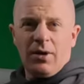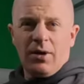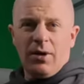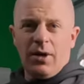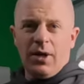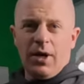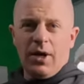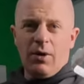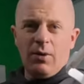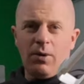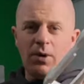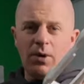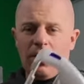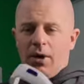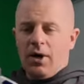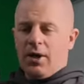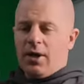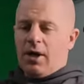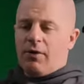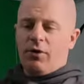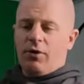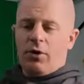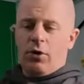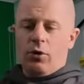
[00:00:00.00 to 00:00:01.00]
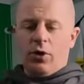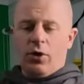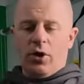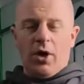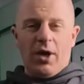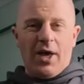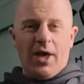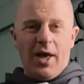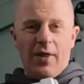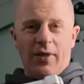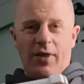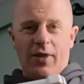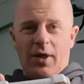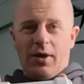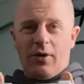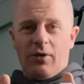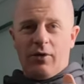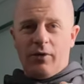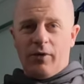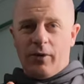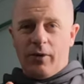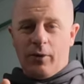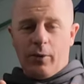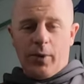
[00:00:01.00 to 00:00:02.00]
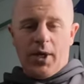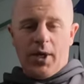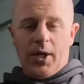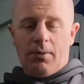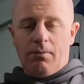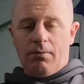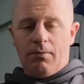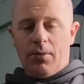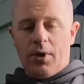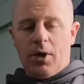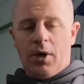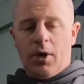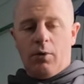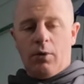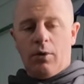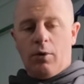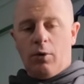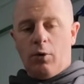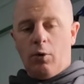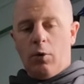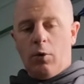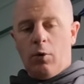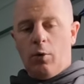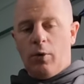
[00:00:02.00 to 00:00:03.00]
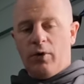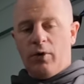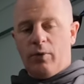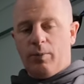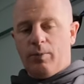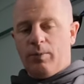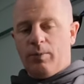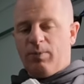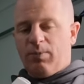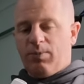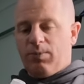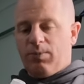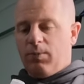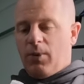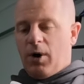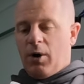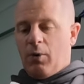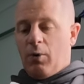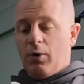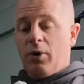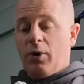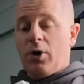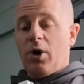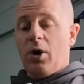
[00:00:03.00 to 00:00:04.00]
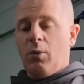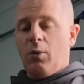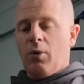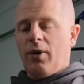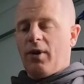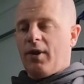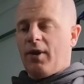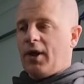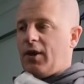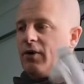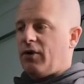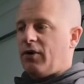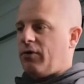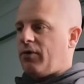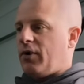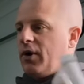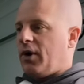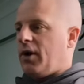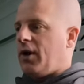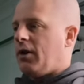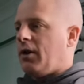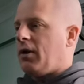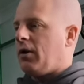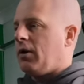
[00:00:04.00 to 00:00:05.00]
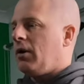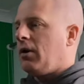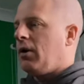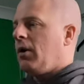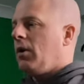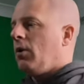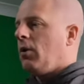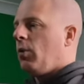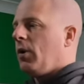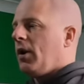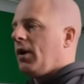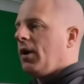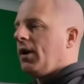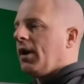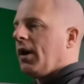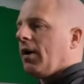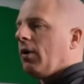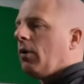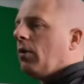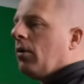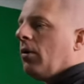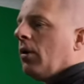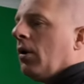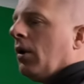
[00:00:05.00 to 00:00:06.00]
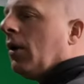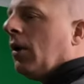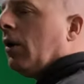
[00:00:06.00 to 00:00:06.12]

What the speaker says: You know, I never knew you could get these for the Wii. I would have got one of these if I had a Wii now.